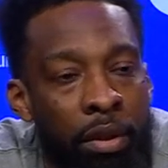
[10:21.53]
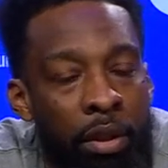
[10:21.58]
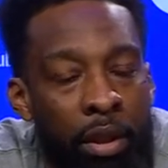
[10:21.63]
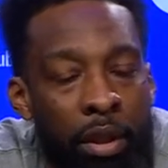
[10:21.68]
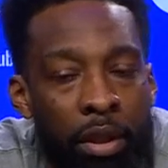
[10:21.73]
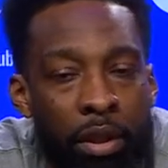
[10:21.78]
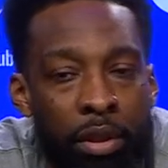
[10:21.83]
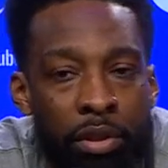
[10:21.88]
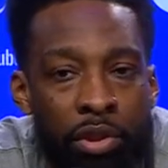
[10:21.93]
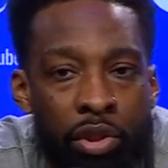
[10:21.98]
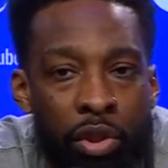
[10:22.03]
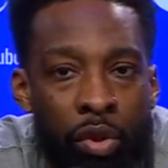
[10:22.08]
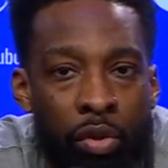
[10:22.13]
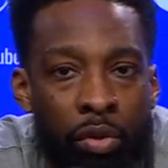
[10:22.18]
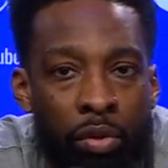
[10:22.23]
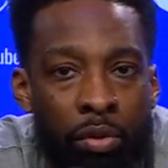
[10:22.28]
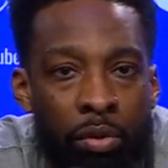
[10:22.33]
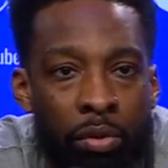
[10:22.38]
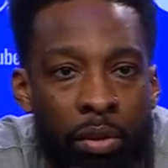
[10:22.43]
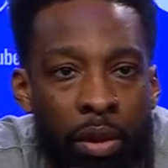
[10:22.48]
Uh,
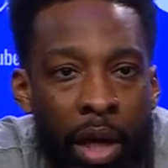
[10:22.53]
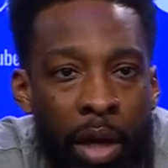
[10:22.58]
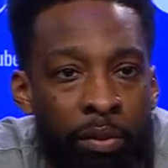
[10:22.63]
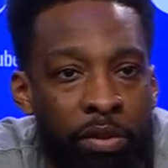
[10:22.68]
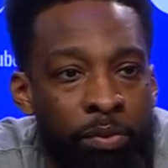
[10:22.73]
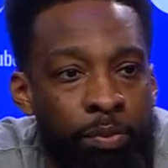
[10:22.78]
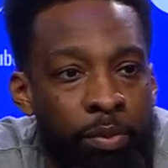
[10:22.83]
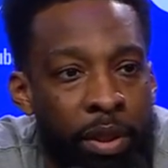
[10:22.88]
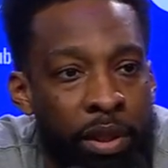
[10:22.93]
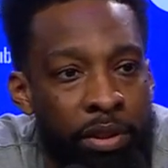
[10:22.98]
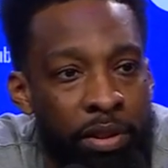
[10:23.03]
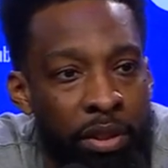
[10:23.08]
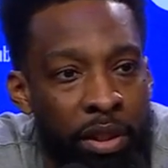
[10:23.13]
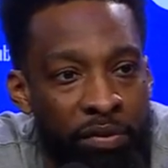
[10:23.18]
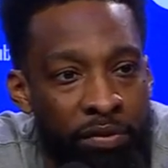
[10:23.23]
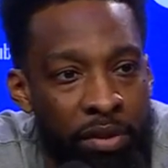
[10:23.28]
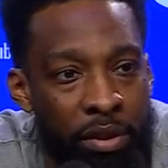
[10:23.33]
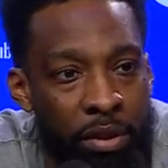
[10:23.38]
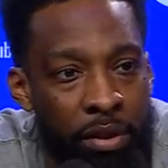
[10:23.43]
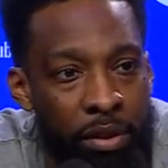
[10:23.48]
so I was blessed
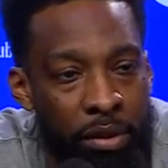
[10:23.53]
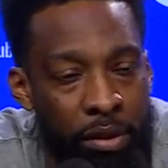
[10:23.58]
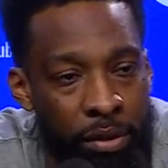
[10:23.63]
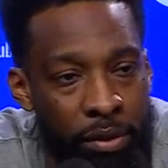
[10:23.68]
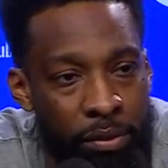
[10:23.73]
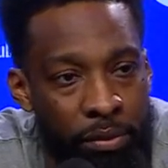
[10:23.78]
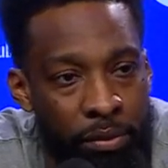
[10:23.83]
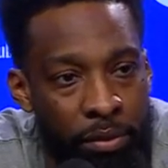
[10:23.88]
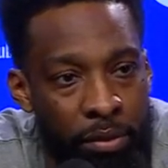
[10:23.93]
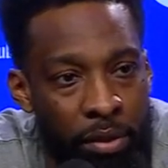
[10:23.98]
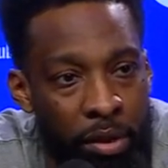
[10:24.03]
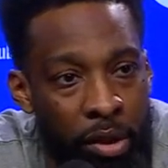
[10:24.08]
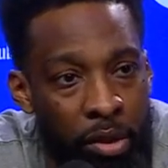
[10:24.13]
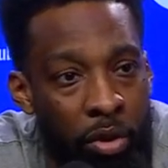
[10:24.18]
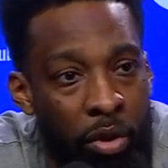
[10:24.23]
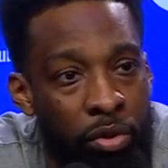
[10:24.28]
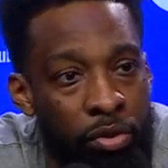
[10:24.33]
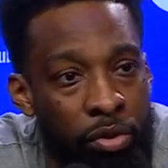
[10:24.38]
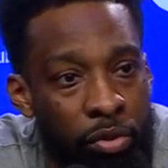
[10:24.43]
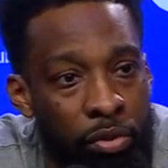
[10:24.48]
enough to, you know,
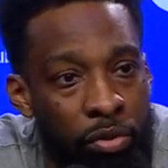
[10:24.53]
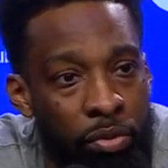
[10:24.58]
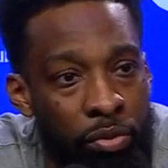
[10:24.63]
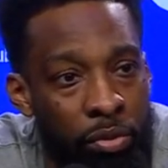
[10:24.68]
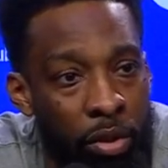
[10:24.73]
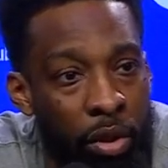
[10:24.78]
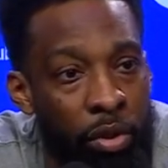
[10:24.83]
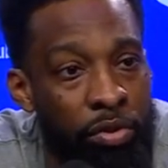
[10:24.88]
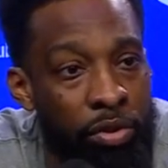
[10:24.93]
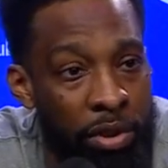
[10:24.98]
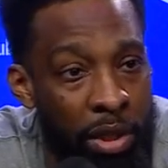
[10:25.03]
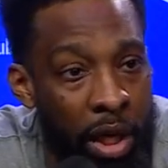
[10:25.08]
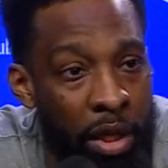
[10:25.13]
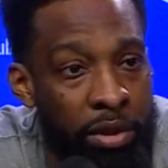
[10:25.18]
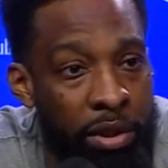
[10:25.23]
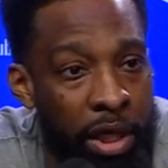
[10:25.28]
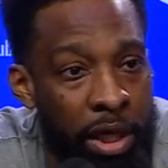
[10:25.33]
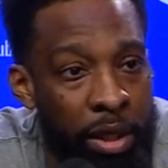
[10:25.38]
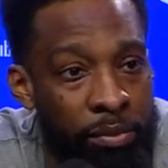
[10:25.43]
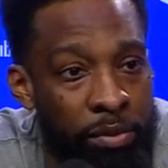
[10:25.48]
go through those
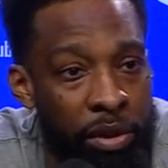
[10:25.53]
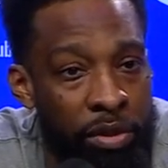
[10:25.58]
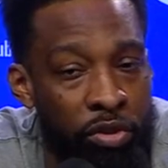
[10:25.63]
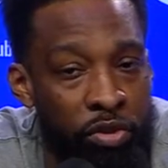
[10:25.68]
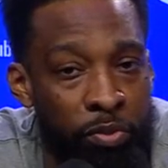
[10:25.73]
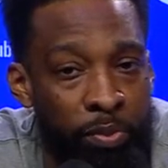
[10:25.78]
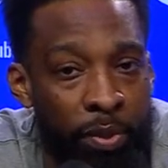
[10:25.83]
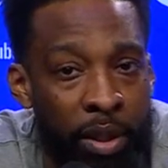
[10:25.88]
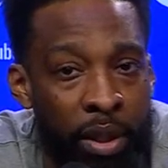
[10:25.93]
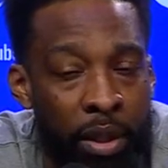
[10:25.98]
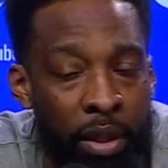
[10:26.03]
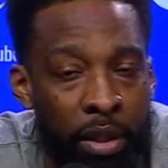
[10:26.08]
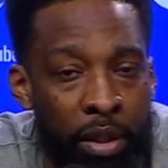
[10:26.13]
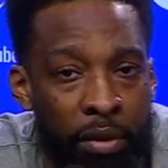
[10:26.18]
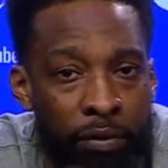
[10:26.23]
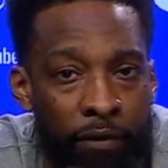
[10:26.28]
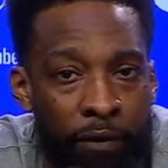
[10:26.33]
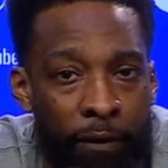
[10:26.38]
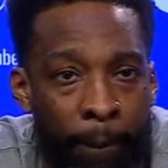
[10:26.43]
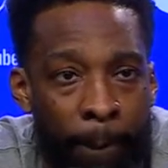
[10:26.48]
dark times that you speak
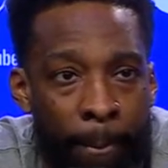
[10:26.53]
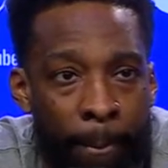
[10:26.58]
of,